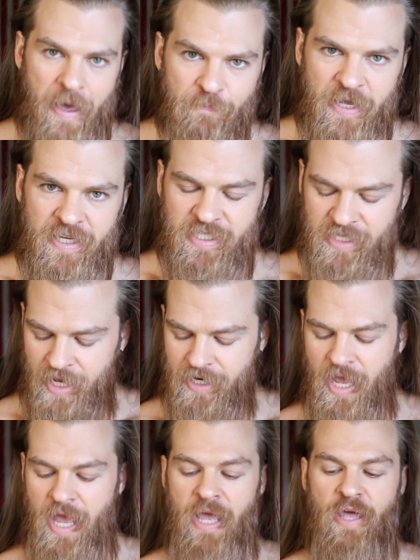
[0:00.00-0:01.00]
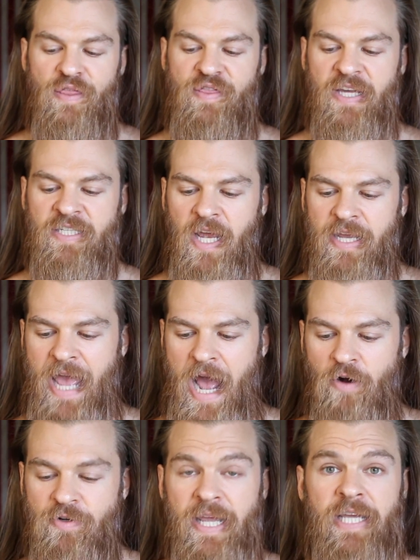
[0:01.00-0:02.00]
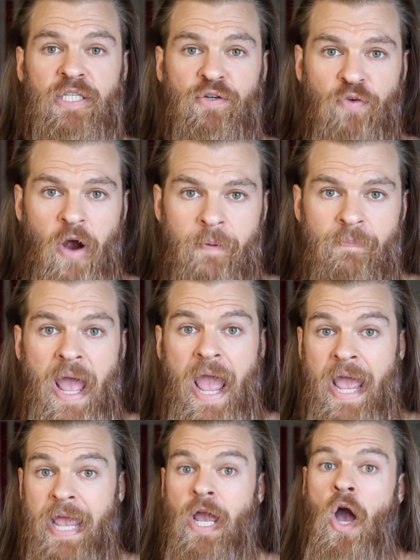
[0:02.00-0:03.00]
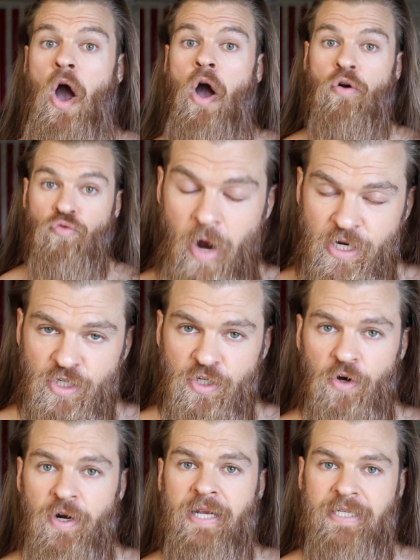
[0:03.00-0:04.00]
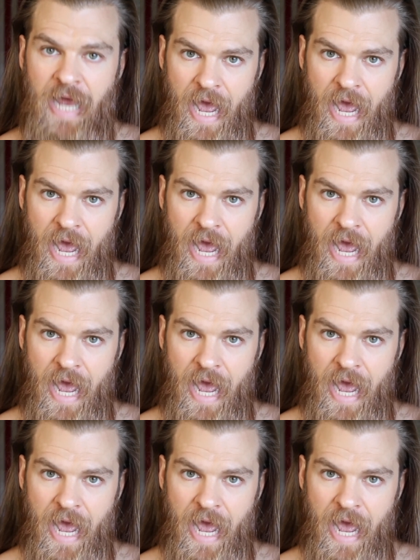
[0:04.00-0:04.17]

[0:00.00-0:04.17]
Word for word: that being said, this account is from a registered